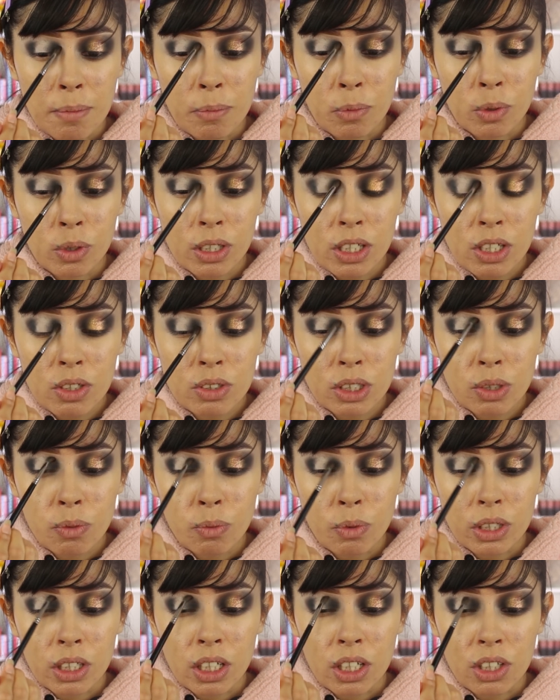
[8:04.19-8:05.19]
I'm only
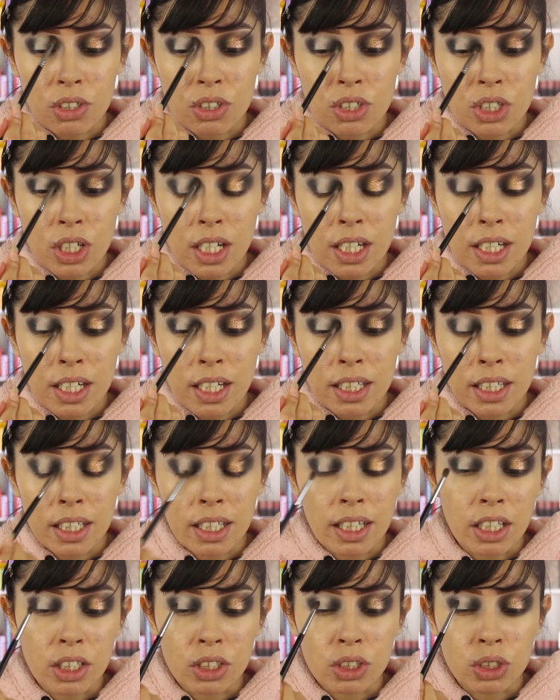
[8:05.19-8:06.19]
using one other shade and
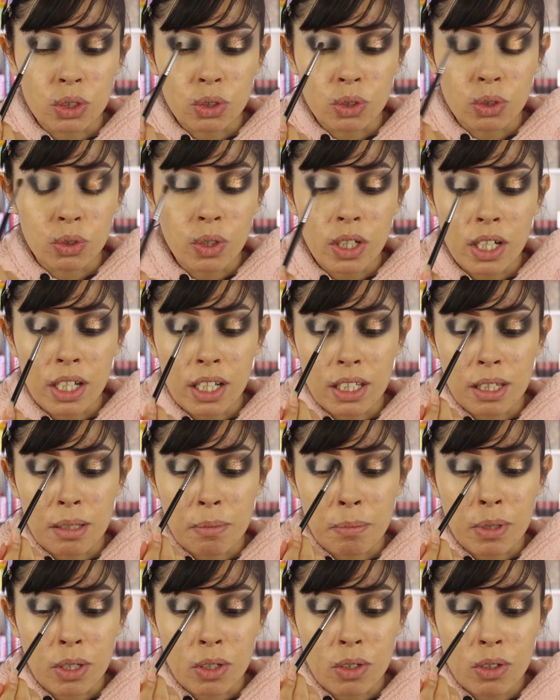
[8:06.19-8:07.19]
then like two in
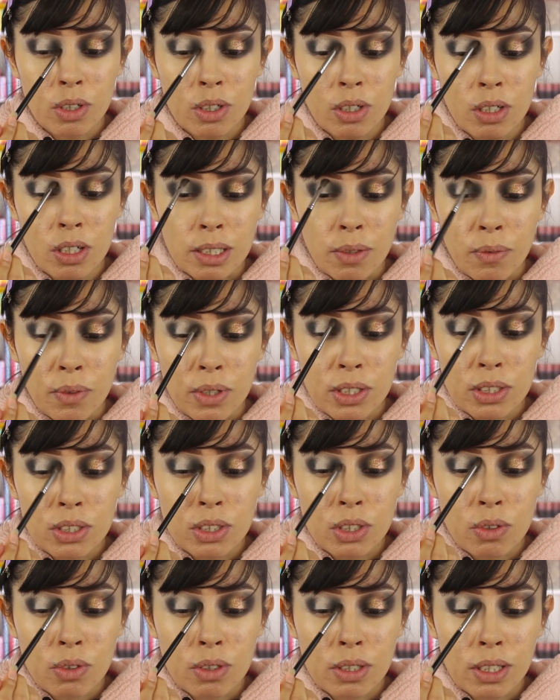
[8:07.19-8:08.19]
the middle. I wanted
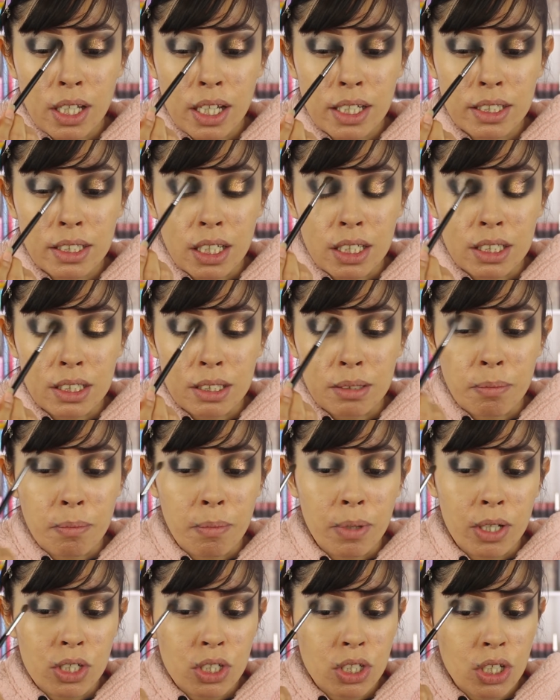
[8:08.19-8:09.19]
to utilize as
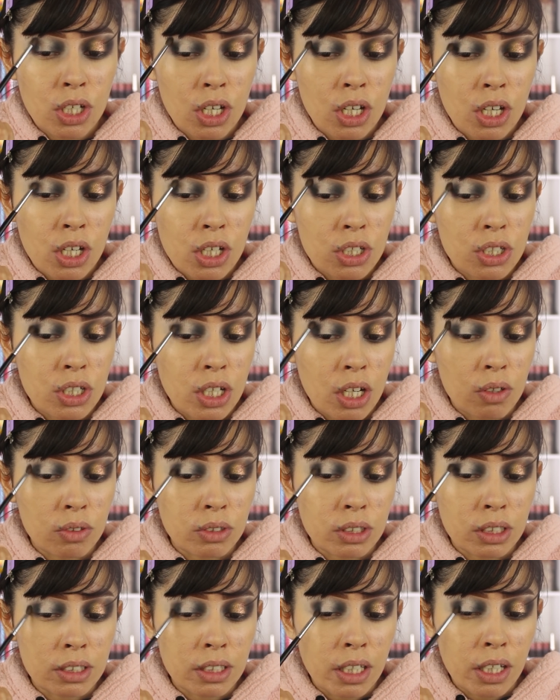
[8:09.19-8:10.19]
much
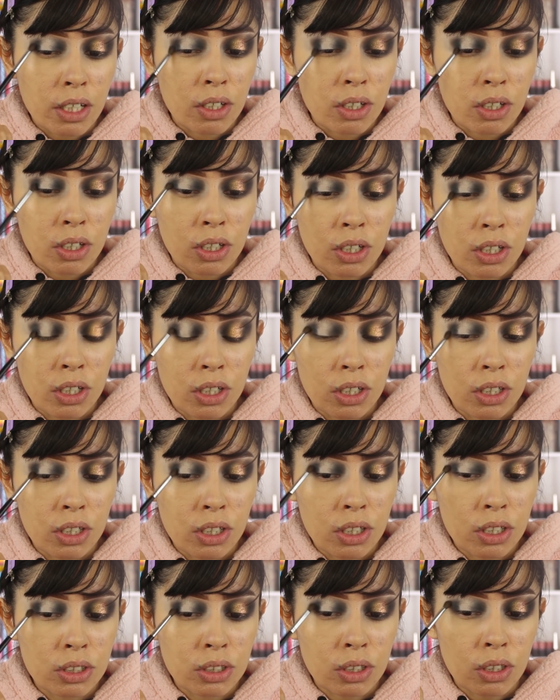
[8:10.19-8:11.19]
shadows as I
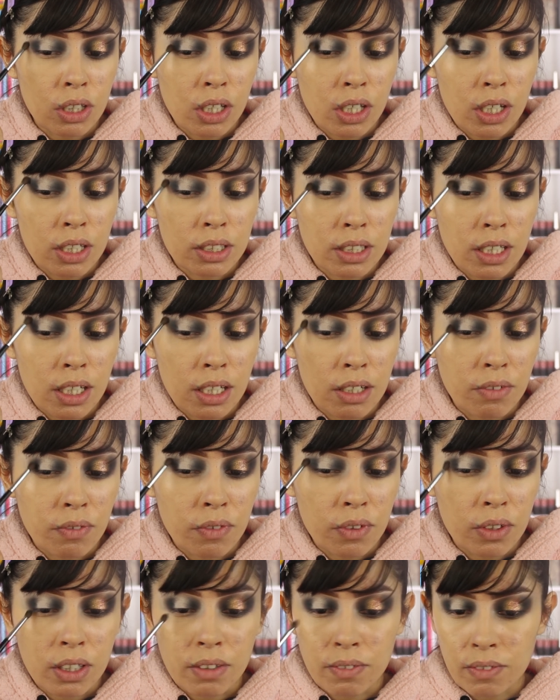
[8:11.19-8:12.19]
could so that you guys can get a
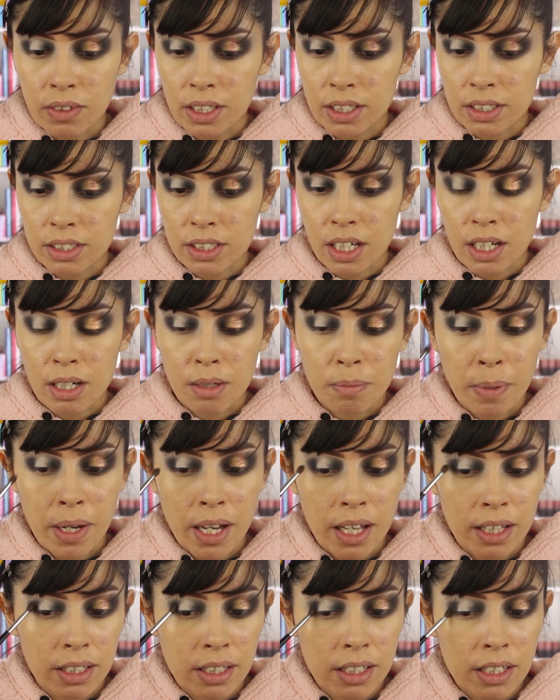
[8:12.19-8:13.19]
feel of the entire
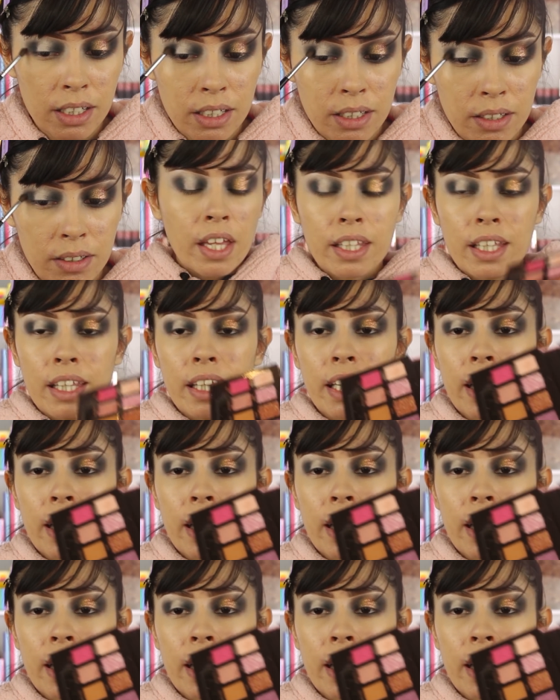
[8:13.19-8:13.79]
palette. Now